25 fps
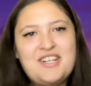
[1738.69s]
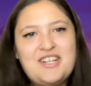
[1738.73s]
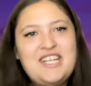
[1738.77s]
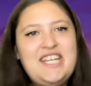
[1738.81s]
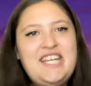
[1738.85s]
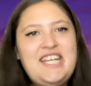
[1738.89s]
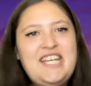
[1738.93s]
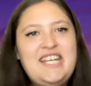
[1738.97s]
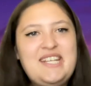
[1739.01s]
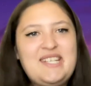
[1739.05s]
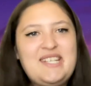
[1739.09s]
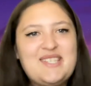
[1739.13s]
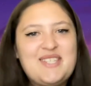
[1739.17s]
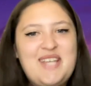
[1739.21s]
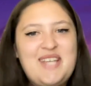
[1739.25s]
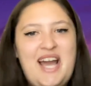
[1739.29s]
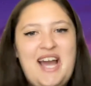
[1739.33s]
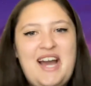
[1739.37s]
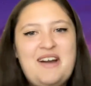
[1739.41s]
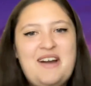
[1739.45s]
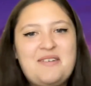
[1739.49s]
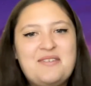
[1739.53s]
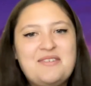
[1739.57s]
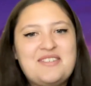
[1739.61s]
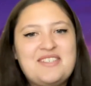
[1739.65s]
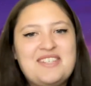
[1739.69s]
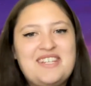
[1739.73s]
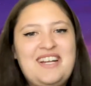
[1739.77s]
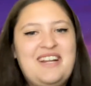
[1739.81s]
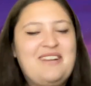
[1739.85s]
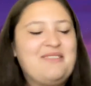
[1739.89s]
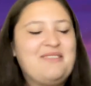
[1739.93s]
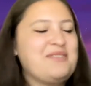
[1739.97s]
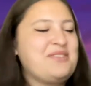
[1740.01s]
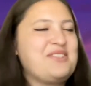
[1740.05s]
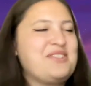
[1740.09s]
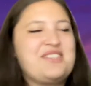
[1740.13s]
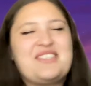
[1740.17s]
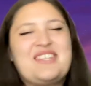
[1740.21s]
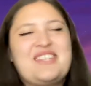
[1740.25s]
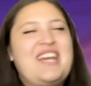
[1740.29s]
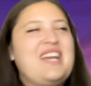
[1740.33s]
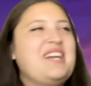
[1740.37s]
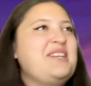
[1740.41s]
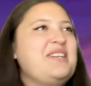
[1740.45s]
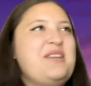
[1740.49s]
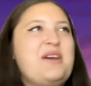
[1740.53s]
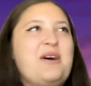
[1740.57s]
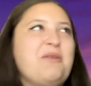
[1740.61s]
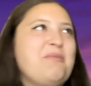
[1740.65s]
key sound. And I was just
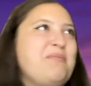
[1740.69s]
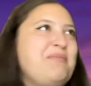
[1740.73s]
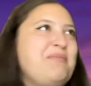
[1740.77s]
like, nope,